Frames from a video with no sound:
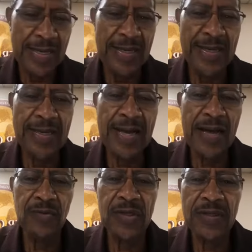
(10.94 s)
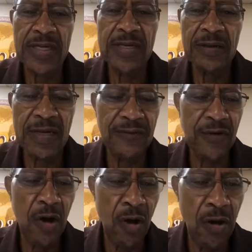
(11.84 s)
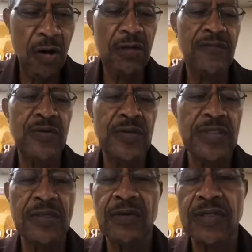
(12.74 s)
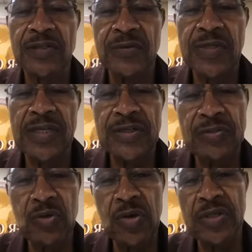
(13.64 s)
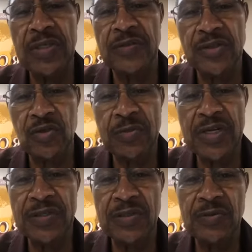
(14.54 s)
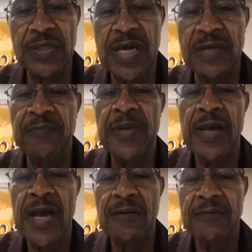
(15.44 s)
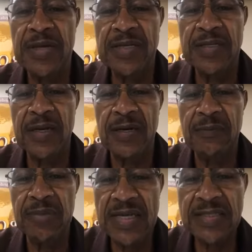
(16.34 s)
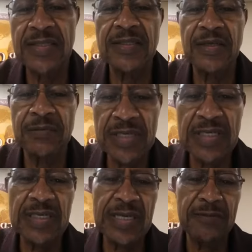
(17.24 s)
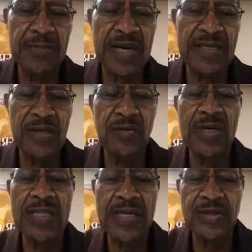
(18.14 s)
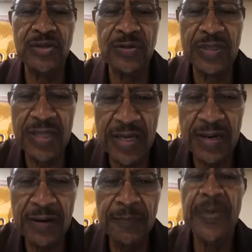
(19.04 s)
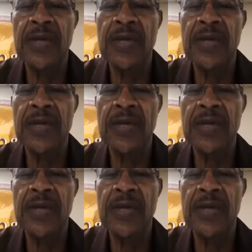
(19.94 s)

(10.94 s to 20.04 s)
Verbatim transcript: And I want to thank God for all of you that's going to tune in this morning, and so many of you that have been a blessing to me, and by knowing that you are there